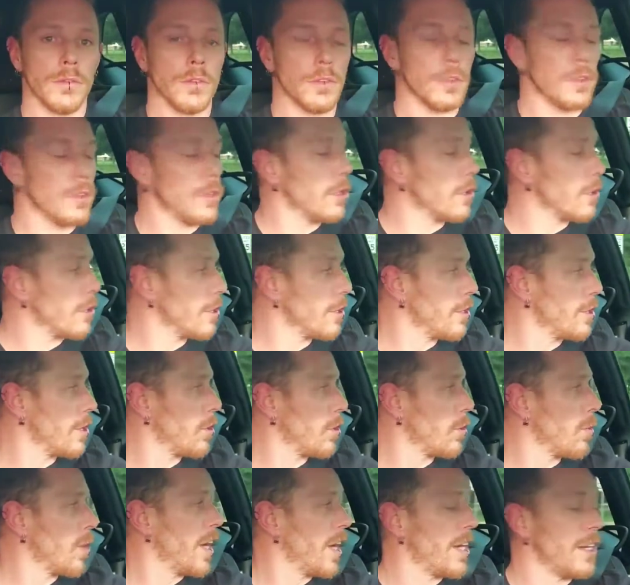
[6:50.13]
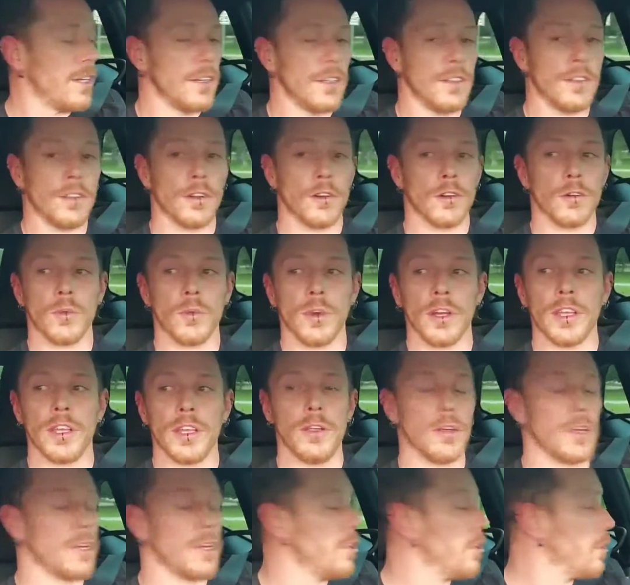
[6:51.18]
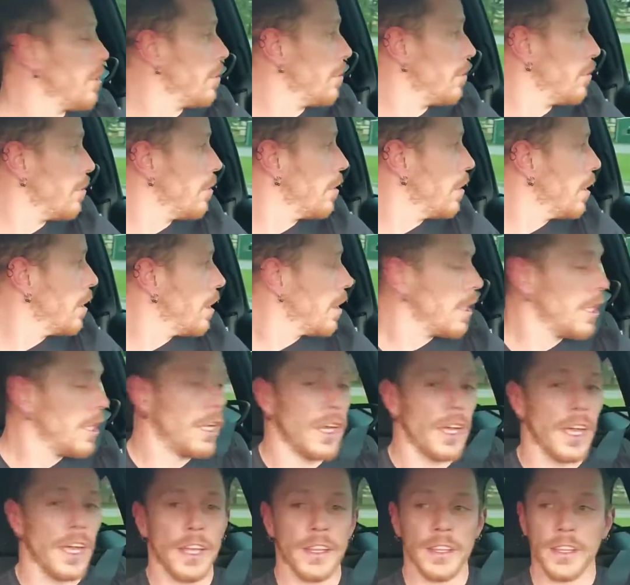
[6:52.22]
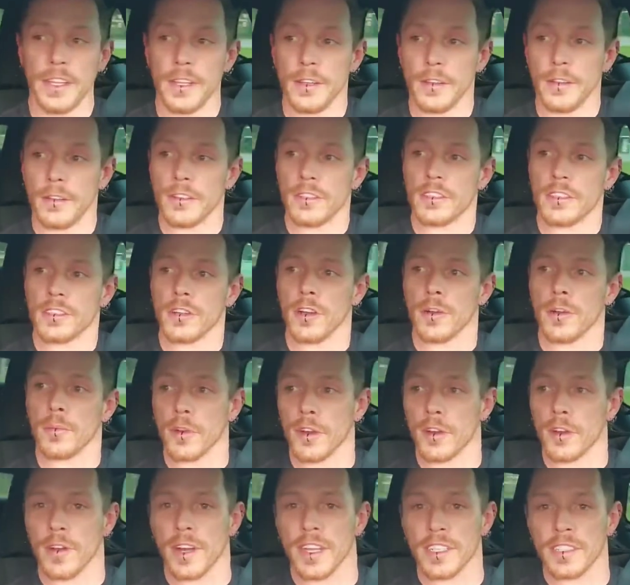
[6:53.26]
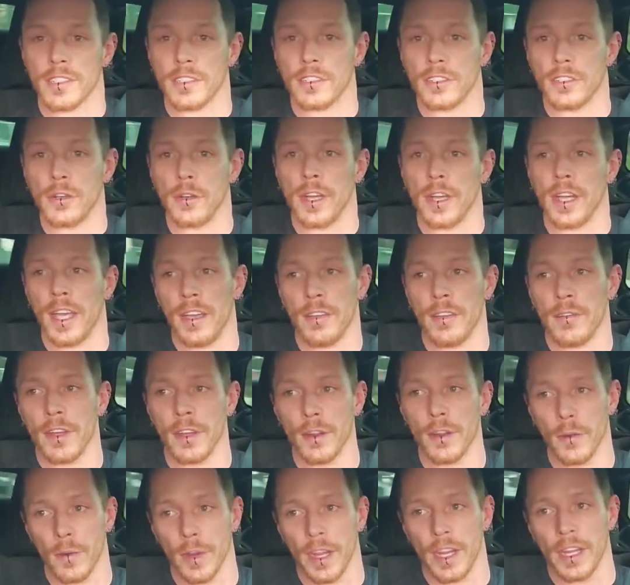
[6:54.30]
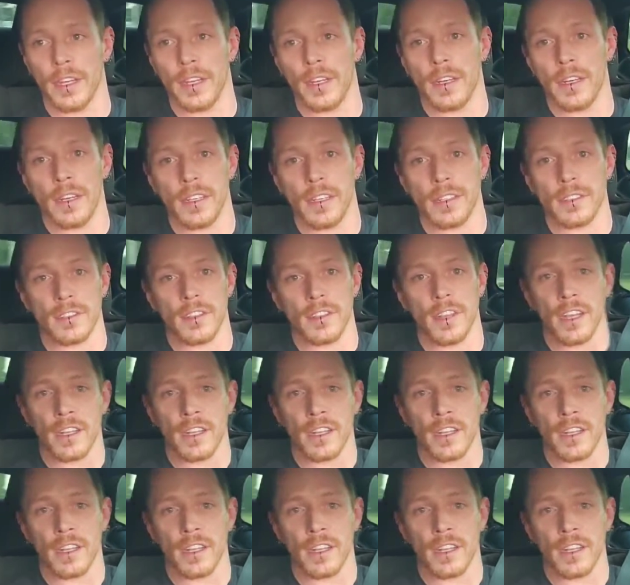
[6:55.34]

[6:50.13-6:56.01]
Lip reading: learn your weight, learn what you can do, and then start progressing to a heavier weight. It's